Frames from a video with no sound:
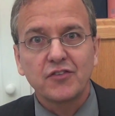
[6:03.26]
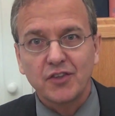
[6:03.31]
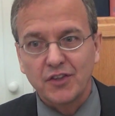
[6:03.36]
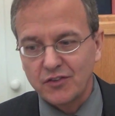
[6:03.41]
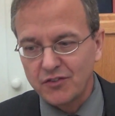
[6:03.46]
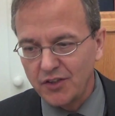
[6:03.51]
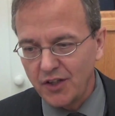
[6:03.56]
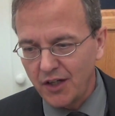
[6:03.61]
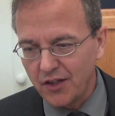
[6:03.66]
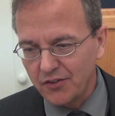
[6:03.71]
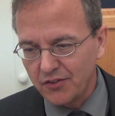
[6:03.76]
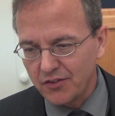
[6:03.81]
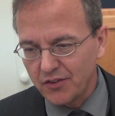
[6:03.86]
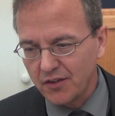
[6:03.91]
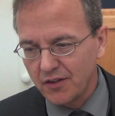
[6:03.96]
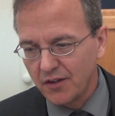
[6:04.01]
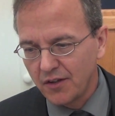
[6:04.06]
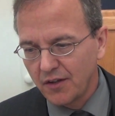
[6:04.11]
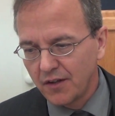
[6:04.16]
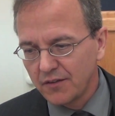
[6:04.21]

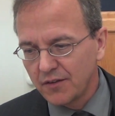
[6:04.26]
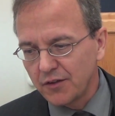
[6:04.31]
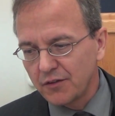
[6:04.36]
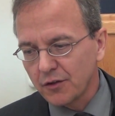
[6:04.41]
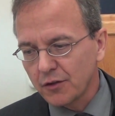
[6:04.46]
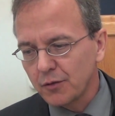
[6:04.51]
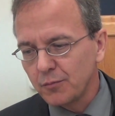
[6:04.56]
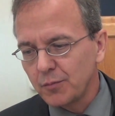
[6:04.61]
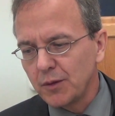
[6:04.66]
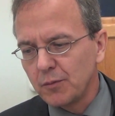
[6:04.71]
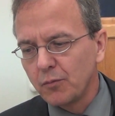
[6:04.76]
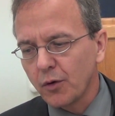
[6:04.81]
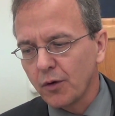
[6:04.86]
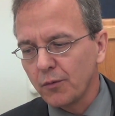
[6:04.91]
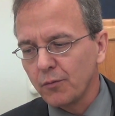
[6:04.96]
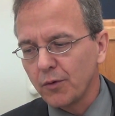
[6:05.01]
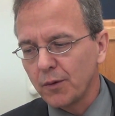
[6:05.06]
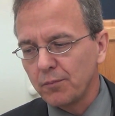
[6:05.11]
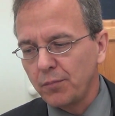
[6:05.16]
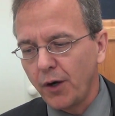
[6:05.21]
suggest that there could be
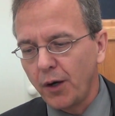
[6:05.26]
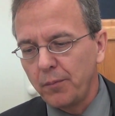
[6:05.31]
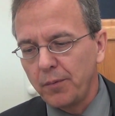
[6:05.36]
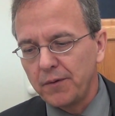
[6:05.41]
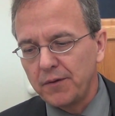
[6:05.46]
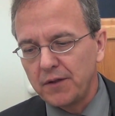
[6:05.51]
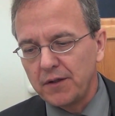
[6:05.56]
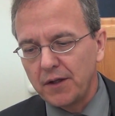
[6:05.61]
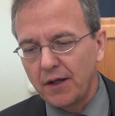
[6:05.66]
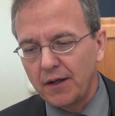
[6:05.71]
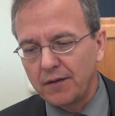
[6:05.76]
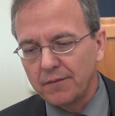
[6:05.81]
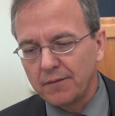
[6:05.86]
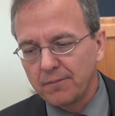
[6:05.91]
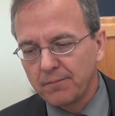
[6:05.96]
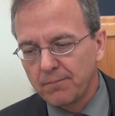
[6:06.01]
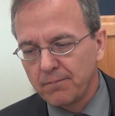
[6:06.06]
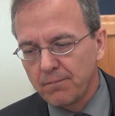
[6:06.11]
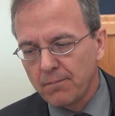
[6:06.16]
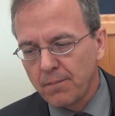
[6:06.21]
more than one Pope at the end,
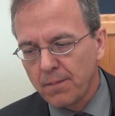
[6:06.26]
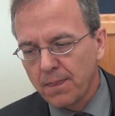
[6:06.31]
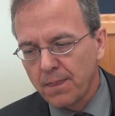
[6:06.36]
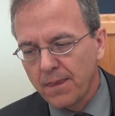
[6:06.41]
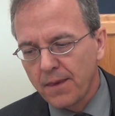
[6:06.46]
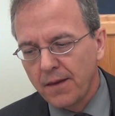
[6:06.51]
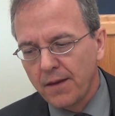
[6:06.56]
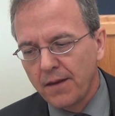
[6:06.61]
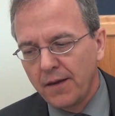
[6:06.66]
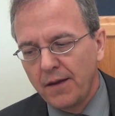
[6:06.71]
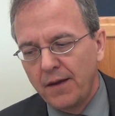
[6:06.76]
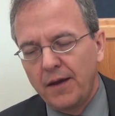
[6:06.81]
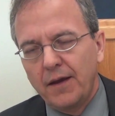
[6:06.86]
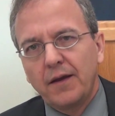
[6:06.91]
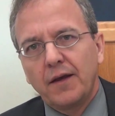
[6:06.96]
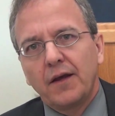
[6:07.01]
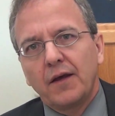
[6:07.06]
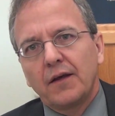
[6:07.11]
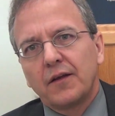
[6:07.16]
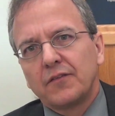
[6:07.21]

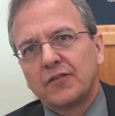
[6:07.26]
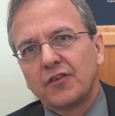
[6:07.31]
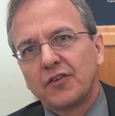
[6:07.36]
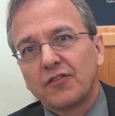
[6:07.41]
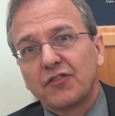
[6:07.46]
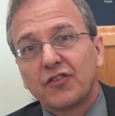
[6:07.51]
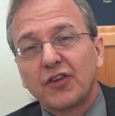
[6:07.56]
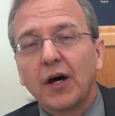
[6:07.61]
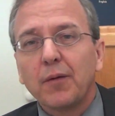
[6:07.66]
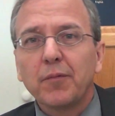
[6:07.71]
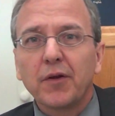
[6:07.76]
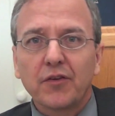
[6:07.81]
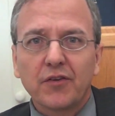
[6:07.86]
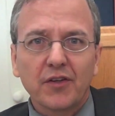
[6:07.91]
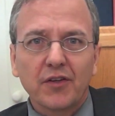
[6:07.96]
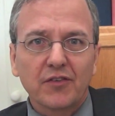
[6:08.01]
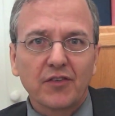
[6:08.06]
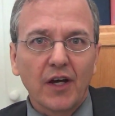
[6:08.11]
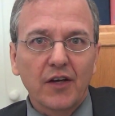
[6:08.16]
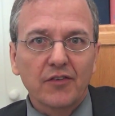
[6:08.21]
there's some that
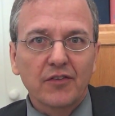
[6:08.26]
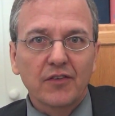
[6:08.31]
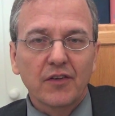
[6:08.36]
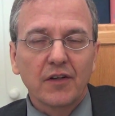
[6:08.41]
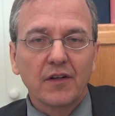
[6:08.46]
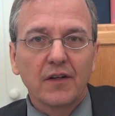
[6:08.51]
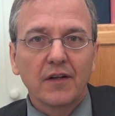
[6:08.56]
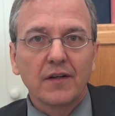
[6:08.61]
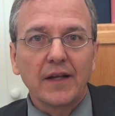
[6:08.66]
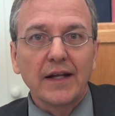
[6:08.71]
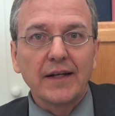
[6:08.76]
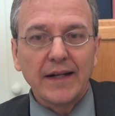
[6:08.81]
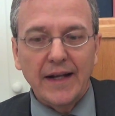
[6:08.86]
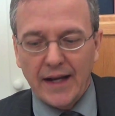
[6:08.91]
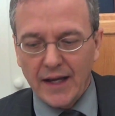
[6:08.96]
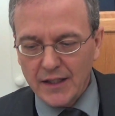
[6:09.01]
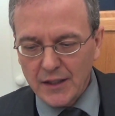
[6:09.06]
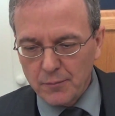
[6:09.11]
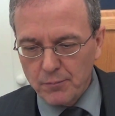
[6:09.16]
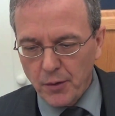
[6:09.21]
suggest that an
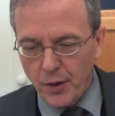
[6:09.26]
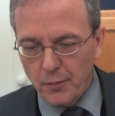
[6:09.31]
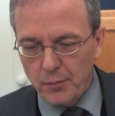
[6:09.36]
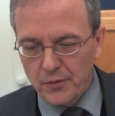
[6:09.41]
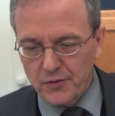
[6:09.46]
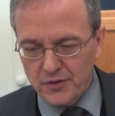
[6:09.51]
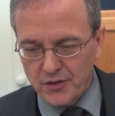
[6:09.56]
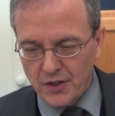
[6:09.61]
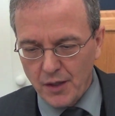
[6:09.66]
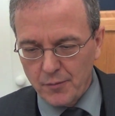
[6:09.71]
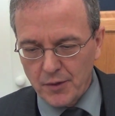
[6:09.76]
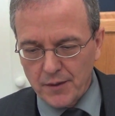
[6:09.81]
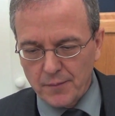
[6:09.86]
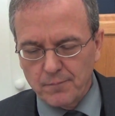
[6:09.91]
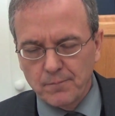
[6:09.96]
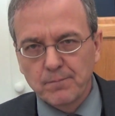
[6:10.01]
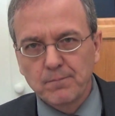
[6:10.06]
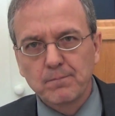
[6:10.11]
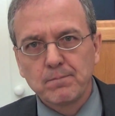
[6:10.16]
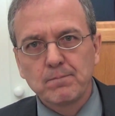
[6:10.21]
antipope is
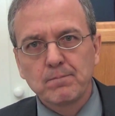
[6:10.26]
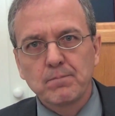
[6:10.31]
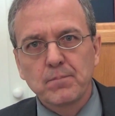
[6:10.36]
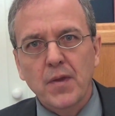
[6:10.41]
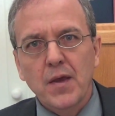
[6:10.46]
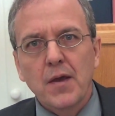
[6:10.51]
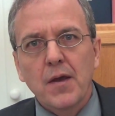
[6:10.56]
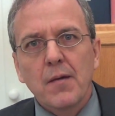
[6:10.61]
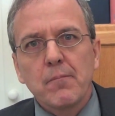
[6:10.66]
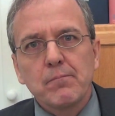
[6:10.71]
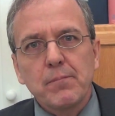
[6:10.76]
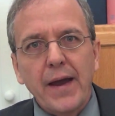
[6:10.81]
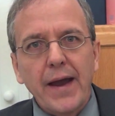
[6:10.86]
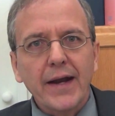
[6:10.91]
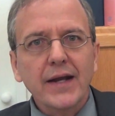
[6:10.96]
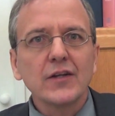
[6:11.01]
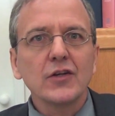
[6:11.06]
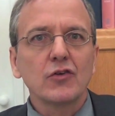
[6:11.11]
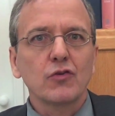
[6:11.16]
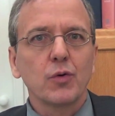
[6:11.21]
coming.
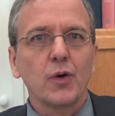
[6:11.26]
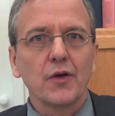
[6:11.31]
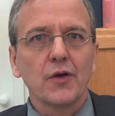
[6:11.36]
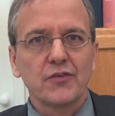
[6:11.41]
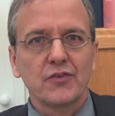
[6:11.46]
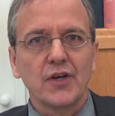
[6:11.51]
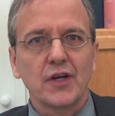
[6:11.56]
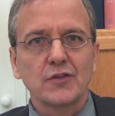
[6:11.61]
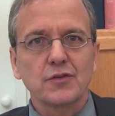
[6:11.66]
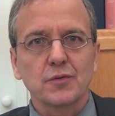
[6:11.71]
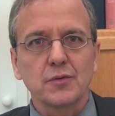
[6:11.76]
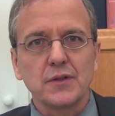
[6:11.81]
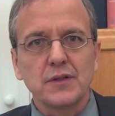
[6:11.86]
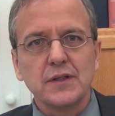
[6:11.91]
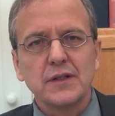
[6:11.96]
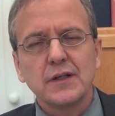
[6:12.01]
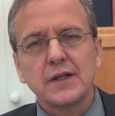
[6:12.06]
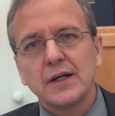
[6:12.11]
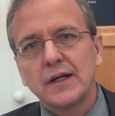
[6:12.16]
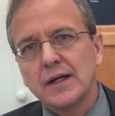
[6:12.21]
Back in the 12th
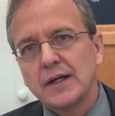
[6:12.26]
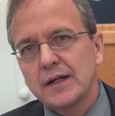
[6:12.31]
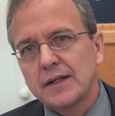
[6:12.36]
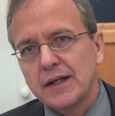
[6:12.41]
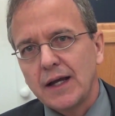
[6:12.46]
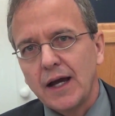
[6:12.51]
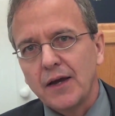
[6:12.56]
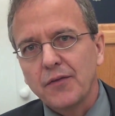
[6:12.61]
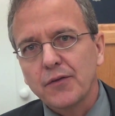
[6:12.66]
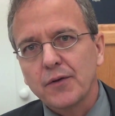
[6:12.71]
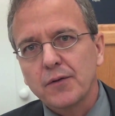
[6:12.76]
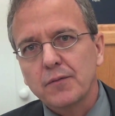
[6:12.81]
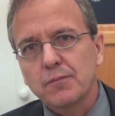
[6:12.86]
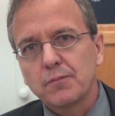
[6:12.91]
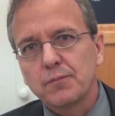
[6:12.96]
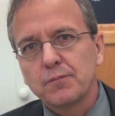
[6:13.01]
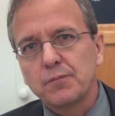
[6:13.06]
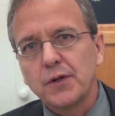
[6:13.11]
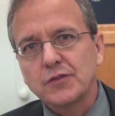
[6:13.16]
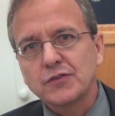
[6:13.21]
century, Catholic
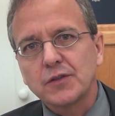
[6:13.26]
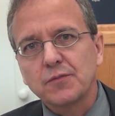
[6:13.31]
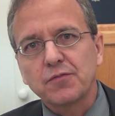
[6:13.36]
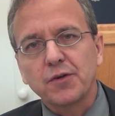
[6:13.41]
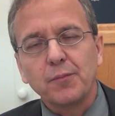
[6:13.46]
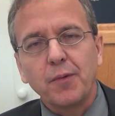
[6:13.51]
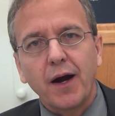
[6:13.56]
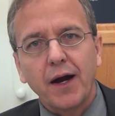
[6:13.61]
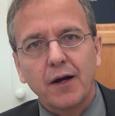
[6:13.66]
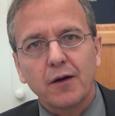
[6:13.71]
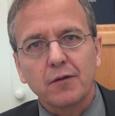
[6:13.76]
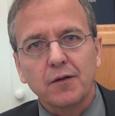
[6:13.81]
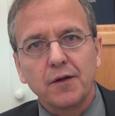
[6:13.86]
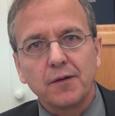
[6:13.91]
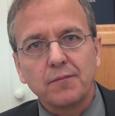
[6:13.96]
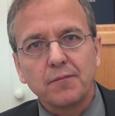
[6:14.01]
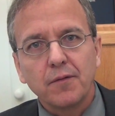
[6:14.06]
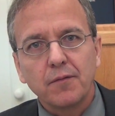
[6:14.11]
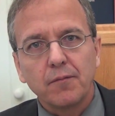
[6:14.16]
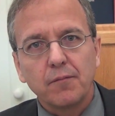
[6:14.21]
bishop from
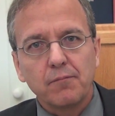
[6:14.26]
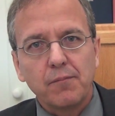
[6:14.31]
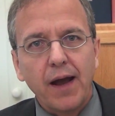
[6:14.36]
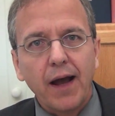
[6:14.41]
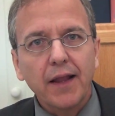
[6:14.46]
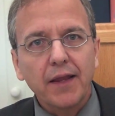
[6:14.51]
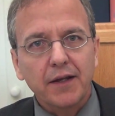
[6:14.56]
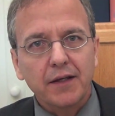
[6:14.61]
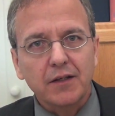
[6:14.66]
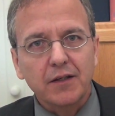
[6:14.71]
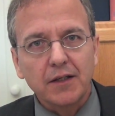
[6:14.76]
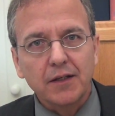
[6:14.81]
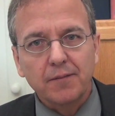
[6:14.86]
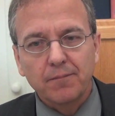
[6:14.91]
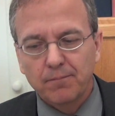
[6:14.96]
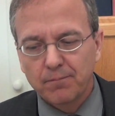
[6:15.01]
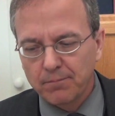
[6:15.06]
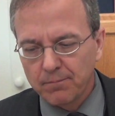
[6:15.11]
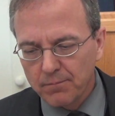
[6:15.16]
Ireland, Malachy,